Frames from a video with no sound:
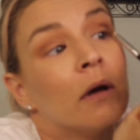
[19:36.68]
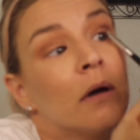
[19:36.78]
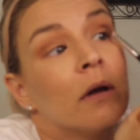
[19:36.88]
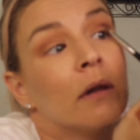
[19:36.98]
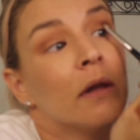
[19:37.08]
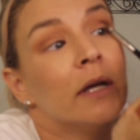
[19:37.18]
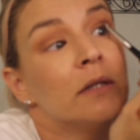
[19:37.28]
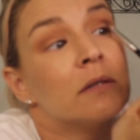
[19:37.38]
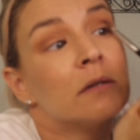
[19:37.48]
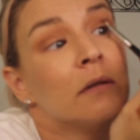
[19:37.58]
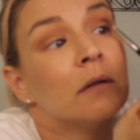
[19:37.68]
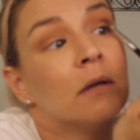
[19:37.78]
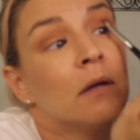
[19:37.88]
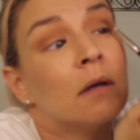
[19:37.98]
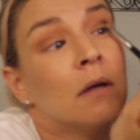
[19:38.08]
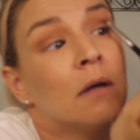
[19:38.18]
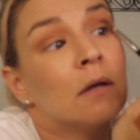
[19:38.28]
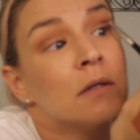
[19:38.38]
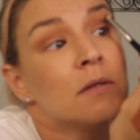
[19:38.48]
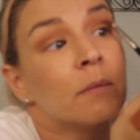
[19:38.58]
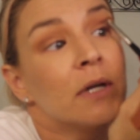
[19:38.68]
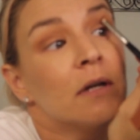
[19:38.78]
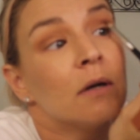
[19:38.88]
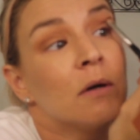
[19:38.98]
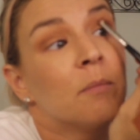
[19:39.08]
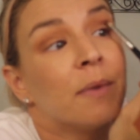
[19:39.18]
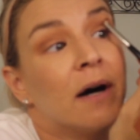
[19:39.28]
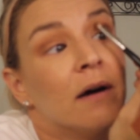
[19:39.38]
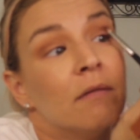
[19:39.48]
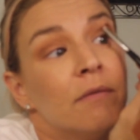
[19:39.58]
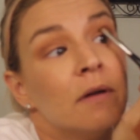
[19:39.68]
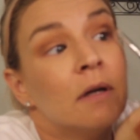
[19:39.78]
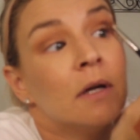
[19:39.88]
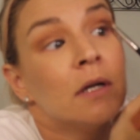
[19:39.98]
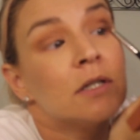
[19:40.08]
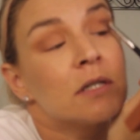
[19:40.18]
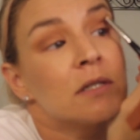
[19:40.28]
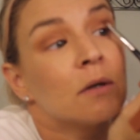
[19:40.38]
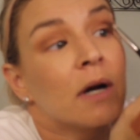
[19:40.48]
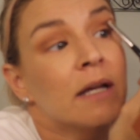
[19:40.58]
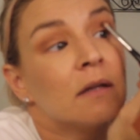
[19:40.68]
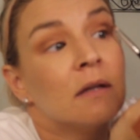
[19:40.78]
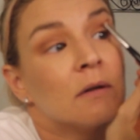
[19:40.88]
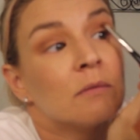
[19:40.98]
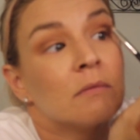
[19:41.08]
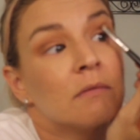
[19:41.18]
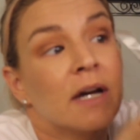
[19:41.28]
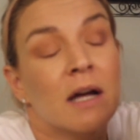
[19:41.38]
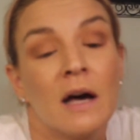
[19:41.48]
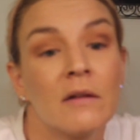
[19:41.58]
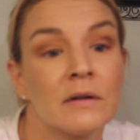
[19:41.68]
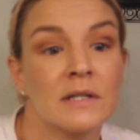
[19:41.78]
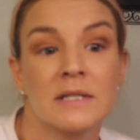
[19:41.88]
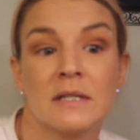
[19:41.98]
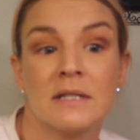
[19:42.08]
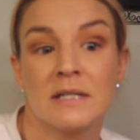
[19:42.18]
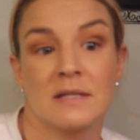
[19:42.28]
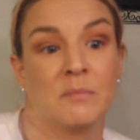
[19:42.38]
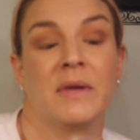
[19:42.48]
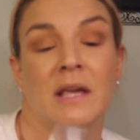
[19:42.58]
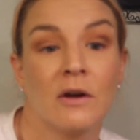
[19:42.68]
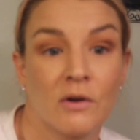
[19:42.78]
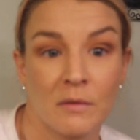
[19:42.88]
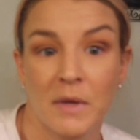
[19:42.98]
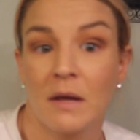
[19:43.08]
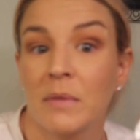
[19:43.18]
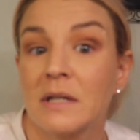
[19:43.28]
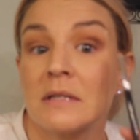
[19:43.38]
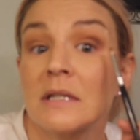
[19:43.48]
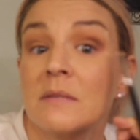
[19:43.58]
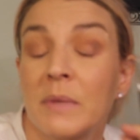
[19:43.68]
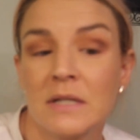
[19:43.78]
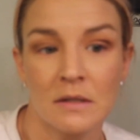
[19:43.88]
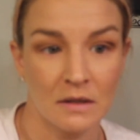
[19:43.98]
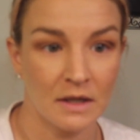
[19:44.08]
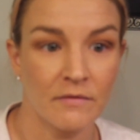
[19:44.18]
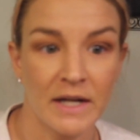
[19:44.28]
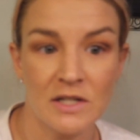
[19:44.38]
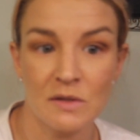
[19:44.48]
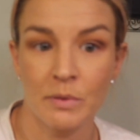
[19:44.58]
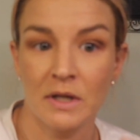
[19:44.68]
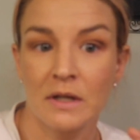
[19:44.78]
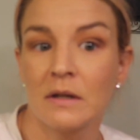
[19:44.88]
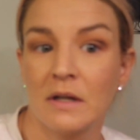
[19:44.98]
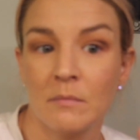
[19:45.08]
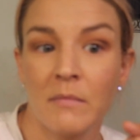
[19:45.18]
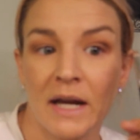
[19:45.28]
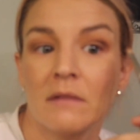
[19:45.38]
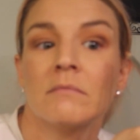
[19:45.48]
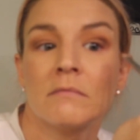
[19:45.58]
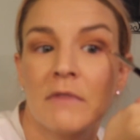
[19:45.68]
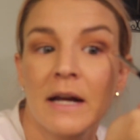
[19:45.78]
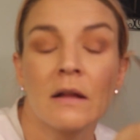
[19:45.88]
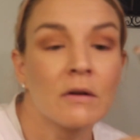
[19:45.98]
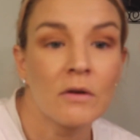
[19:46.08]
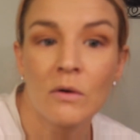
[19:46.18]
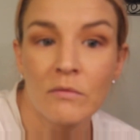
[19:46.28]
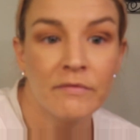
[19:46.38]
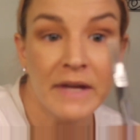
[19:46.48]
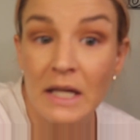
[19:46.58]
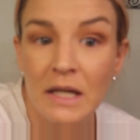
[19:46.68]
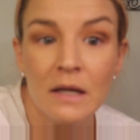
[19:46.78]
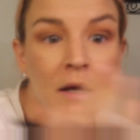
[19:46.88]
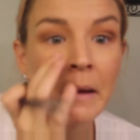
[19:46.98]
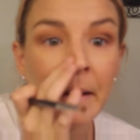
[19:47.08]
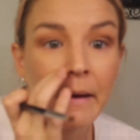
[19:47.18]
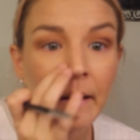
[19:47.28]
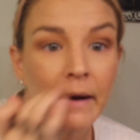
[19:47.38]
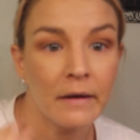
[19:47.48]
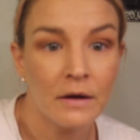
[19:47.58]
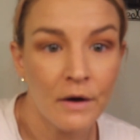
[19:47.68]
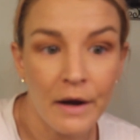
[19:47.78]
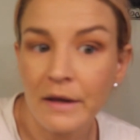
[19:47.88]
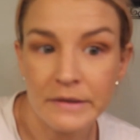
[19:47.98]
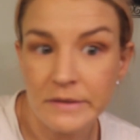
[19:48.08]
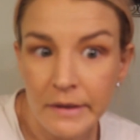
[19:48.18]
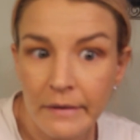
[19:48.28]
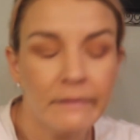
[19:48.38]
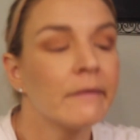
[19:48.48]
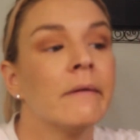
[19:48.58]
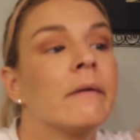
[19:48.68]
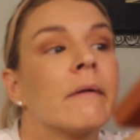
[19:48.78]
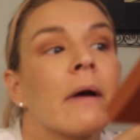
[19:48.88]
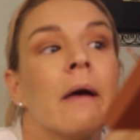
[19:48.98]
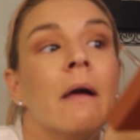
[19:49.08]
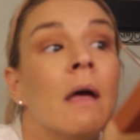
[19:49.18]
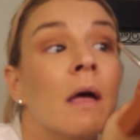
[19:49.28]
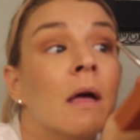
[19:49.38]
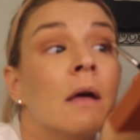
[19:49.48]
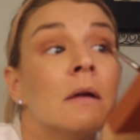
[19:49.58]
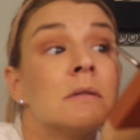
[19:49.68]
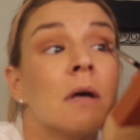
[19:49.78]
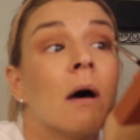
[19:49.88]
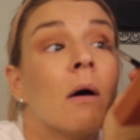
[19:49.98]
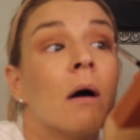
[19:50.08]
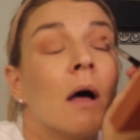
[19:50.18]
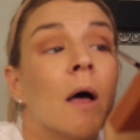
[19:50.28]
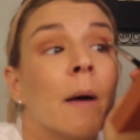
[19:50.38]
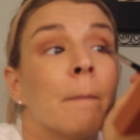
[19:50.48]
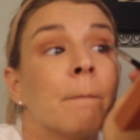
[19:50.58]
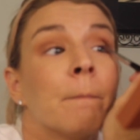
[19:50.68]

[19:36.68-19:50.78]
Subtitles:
hooded lids. So I'm gonna go above, just so that color doesn't disappear on me, because that's basically, if I just put it in my regular old V, you're not gonna see it, okay? So